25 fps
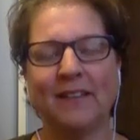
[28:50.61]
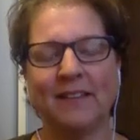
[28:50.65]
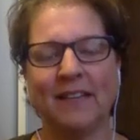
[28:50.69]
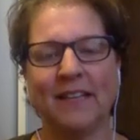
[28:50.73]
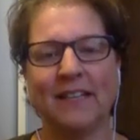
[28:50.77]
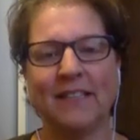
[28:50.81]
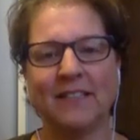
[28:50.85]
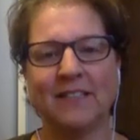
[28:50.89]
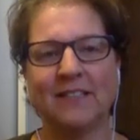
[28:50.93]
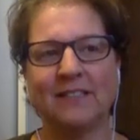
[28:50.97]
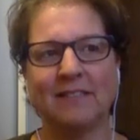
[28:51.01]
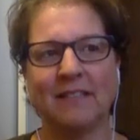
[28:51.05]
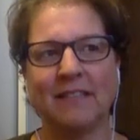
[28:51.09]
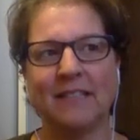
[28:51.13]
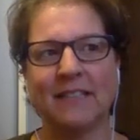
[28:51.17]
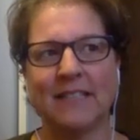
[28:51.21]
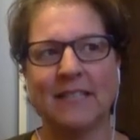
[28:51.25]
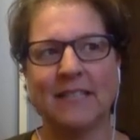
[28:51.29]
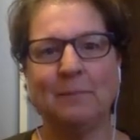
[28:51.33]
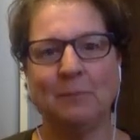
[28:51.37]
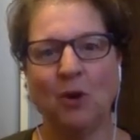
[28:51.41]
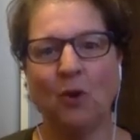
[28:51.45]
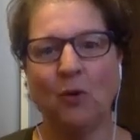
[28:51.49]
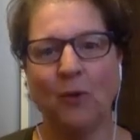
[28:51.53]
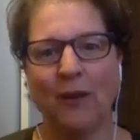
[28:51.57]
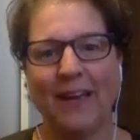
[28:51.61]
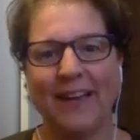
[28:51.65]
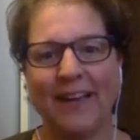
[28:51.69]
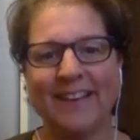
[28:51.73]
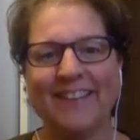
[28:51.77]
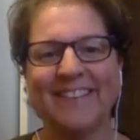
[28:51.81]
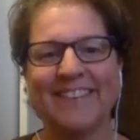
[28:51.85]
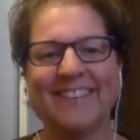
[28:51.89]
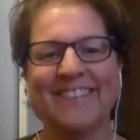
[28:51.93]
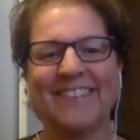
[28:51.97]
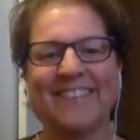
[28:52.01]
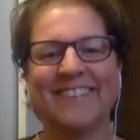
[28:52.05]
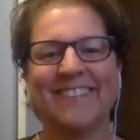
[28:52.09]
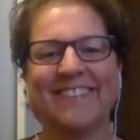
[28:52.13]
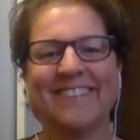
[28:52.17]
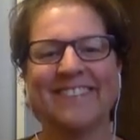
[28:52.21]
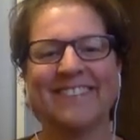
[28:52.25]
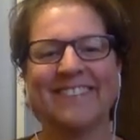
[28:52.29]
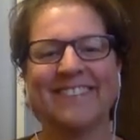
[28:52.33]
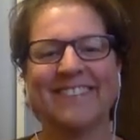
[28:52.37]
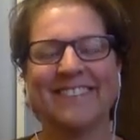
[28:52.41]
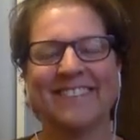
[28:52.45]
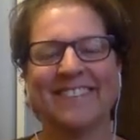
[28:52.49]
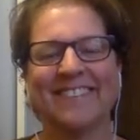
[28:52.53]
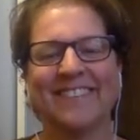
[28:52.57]
Let's keep going.
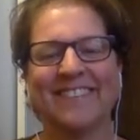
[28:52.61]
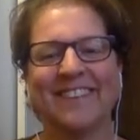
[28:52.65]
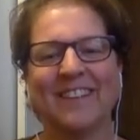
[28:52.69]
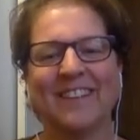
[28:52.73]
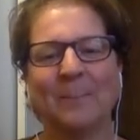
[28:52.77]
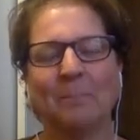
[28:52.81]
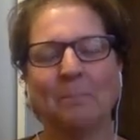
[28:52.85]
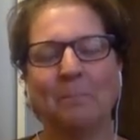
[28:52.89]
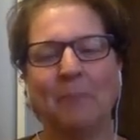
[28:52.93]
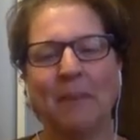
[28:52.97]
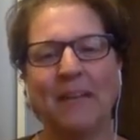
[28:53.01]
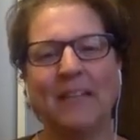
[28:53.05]
But